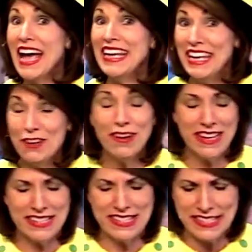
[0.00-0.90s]
I hear
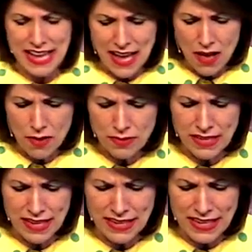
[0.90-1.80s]
a
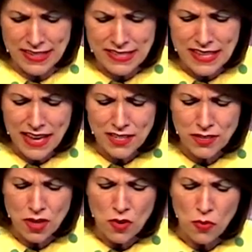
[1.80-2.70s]
sound. And inside,